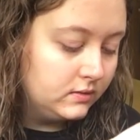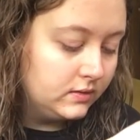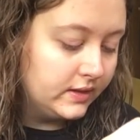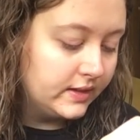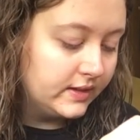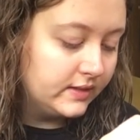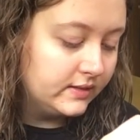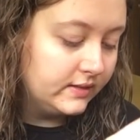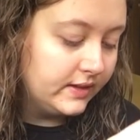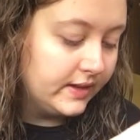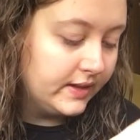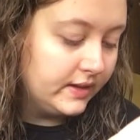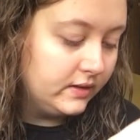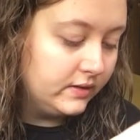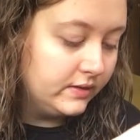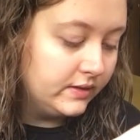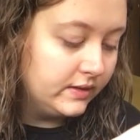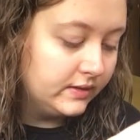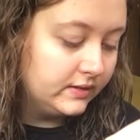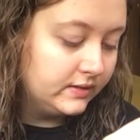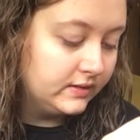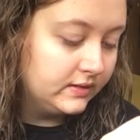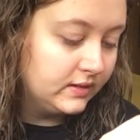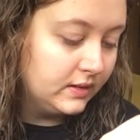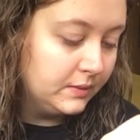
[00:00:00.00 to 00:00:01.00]
like later
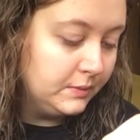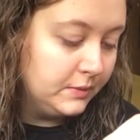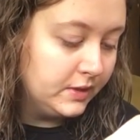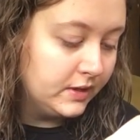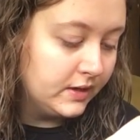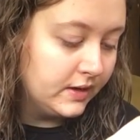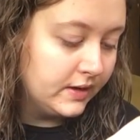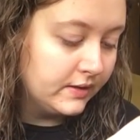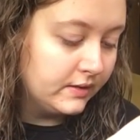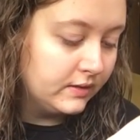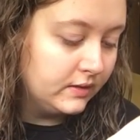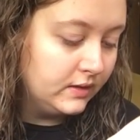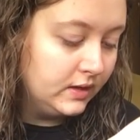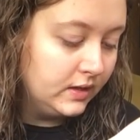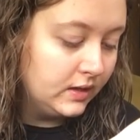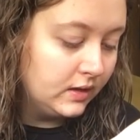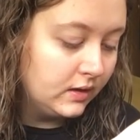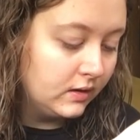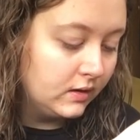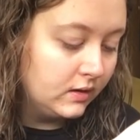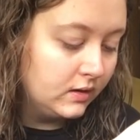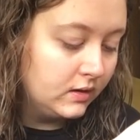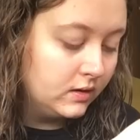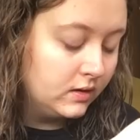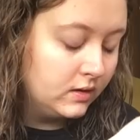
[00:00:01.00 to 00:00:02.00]
this summer, I
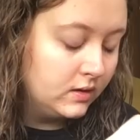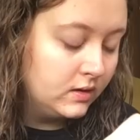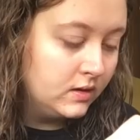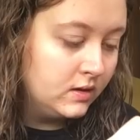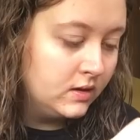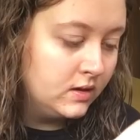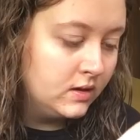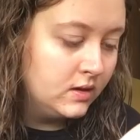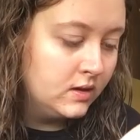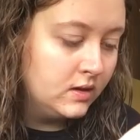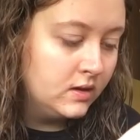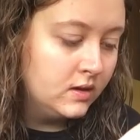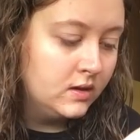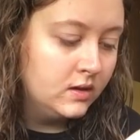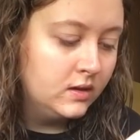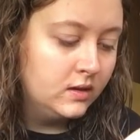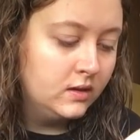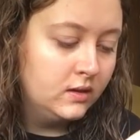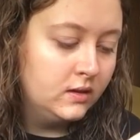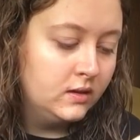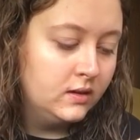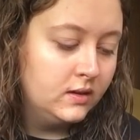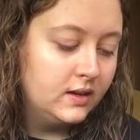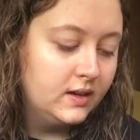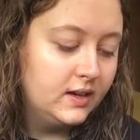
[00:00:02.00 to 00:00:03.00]
think.
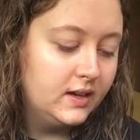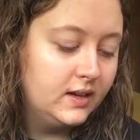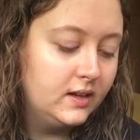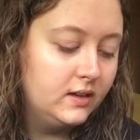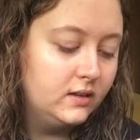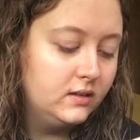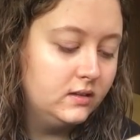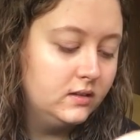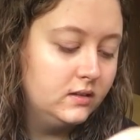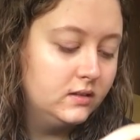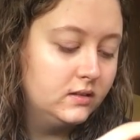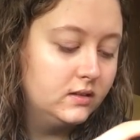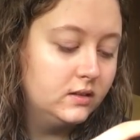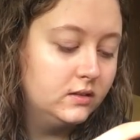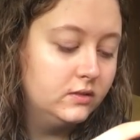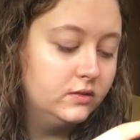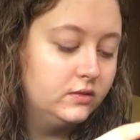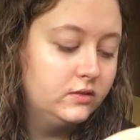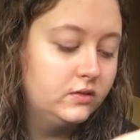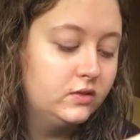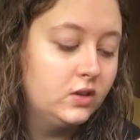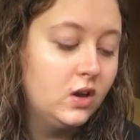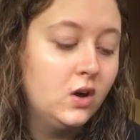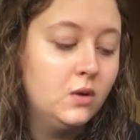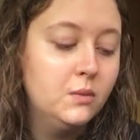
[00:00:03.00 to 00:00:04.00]
And there's
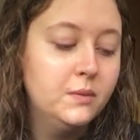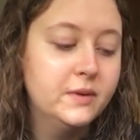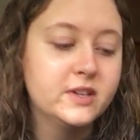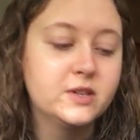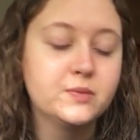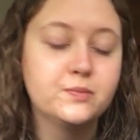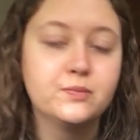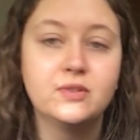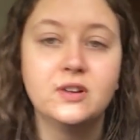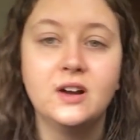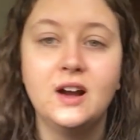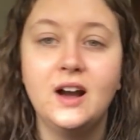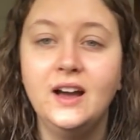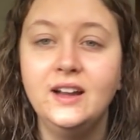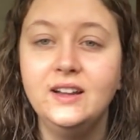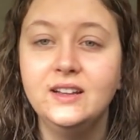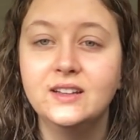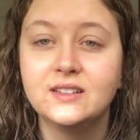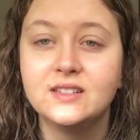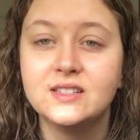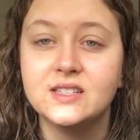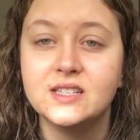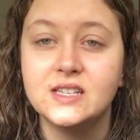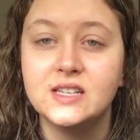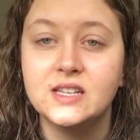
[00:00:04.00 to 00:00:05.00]
so much
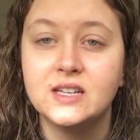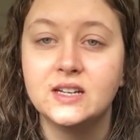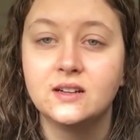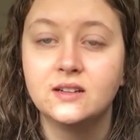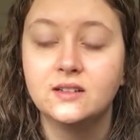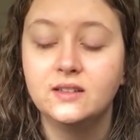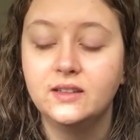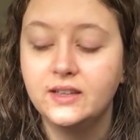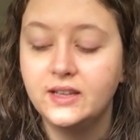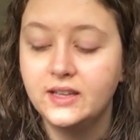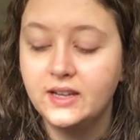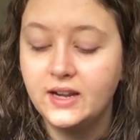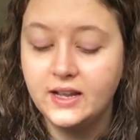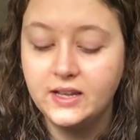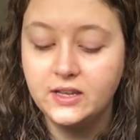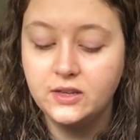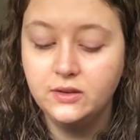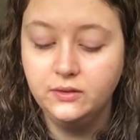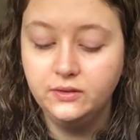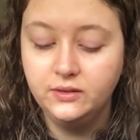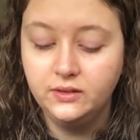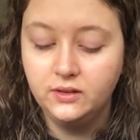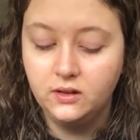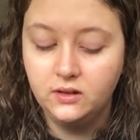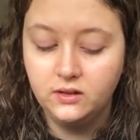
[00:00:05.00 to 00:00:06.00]
product in here, like, and I
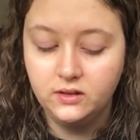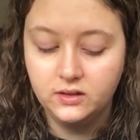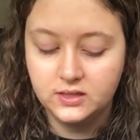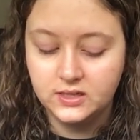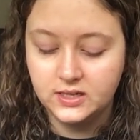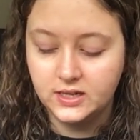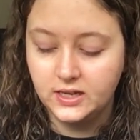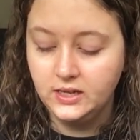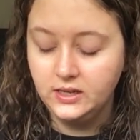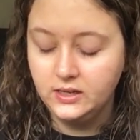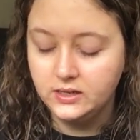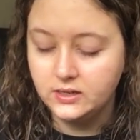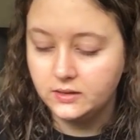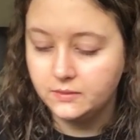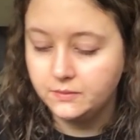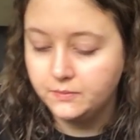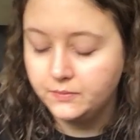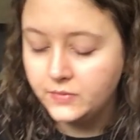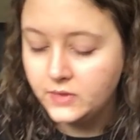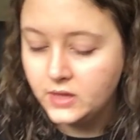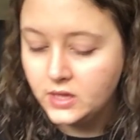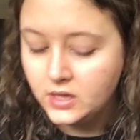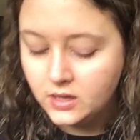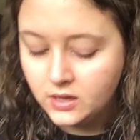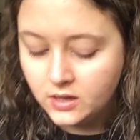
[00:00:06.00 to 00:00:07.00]
use it all the
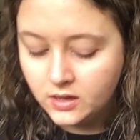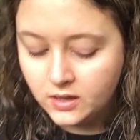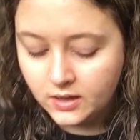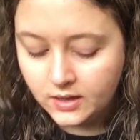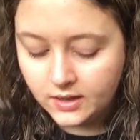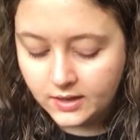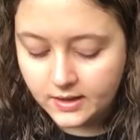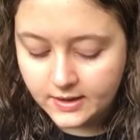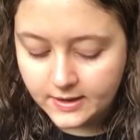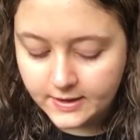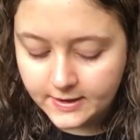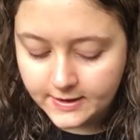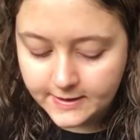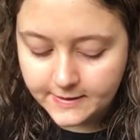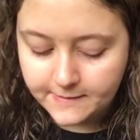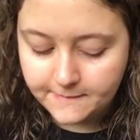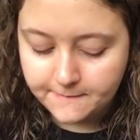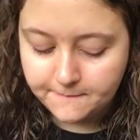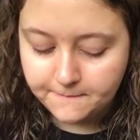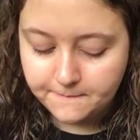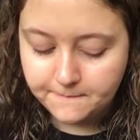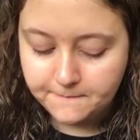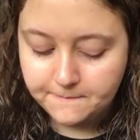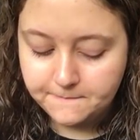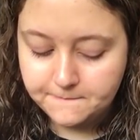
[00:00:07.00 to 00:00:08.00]
time.
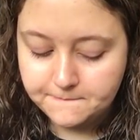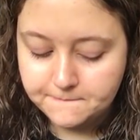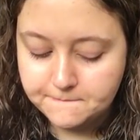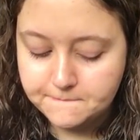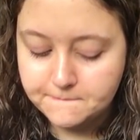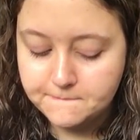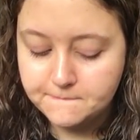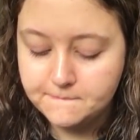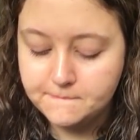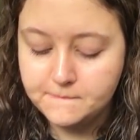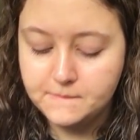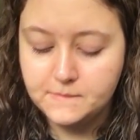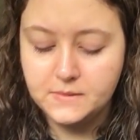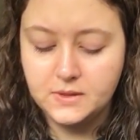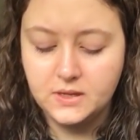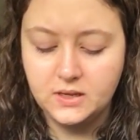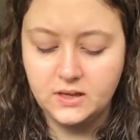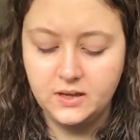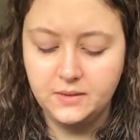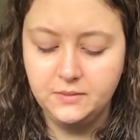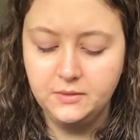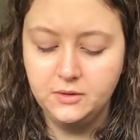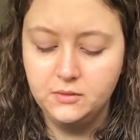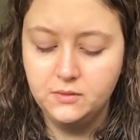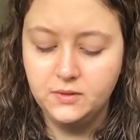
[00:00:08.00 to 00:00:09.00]

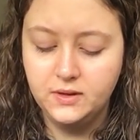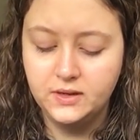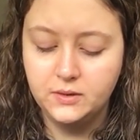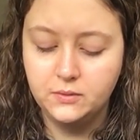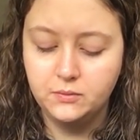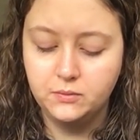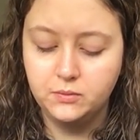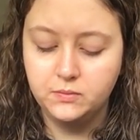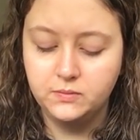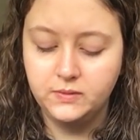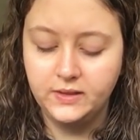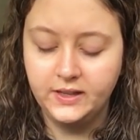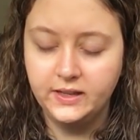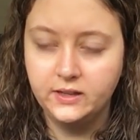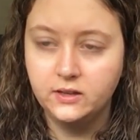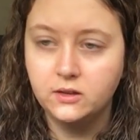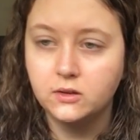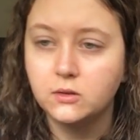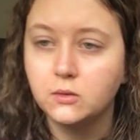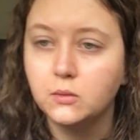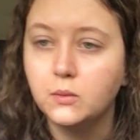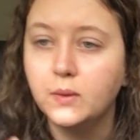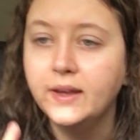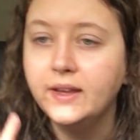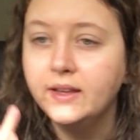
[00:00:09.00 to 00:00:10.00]
I don't want to let it
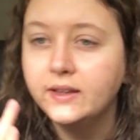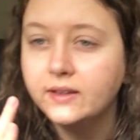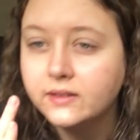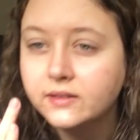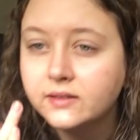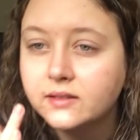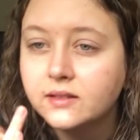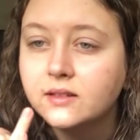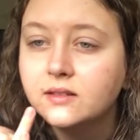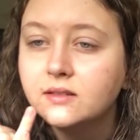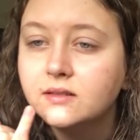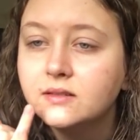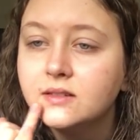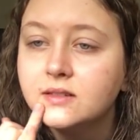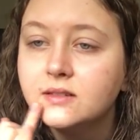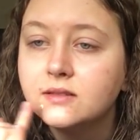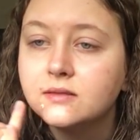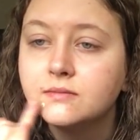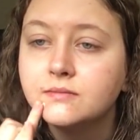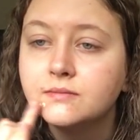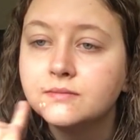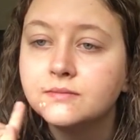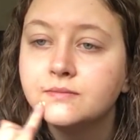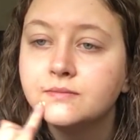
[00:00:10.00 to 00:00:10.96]
go to waste. I don't know.